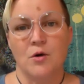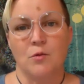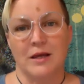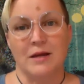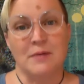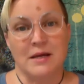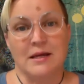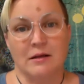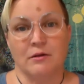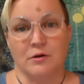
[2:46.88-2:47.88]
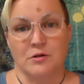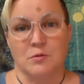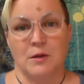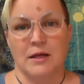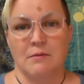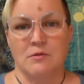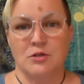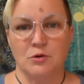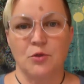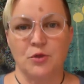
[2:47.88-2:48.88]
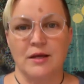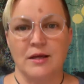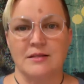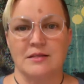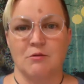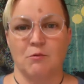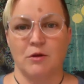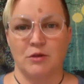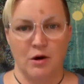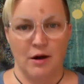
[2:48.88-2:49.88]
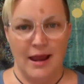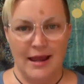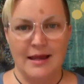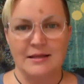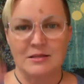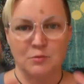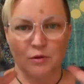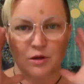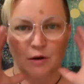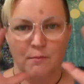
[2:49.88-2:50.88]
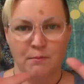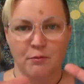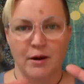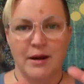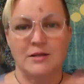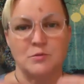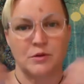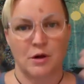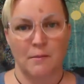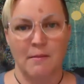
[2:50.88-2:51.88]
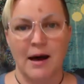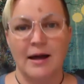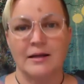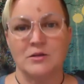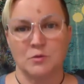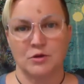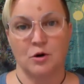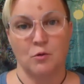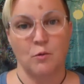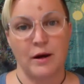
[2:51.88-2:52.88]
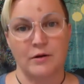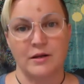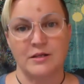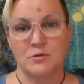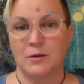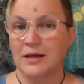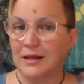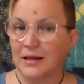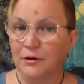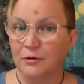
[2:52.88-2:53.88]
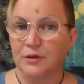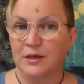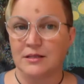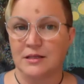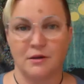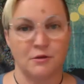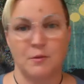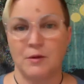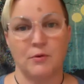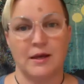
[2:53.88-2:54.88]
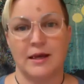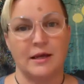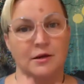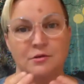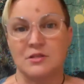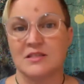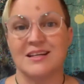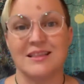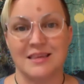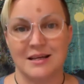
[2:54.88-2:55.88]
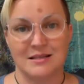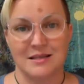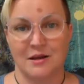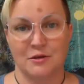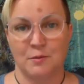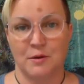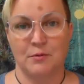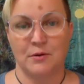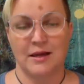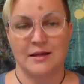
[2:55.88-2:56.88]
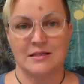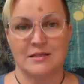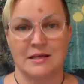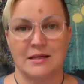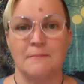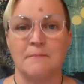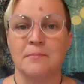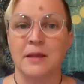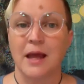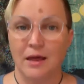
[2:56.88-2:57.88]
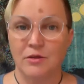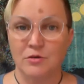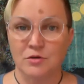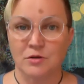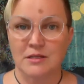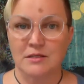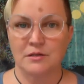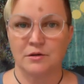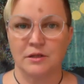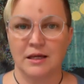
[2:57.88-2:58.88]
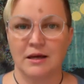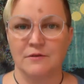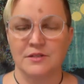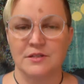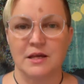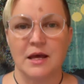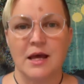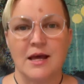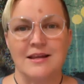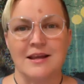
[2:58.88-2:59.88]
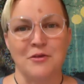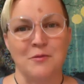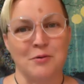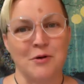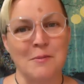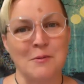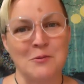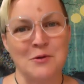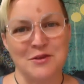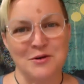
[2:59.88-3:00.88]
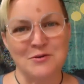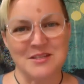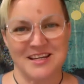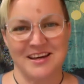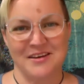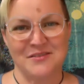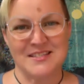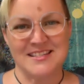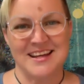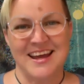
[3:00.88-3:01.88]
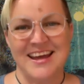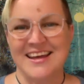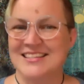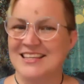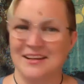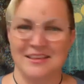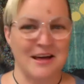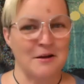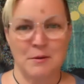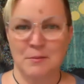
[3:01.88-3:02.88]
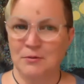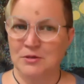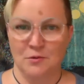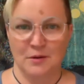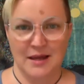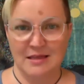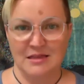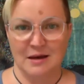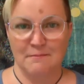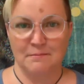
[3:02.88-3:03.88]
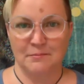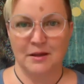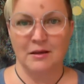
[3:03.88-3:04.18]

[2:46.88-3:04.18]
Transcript: we can be healers we can do things that with our hands with our brains with our minds with our awareness we can hear things that other people can't hear see things that other people can't see and those are considered gifts now the problem with those gifts is that a lot of people don't get them a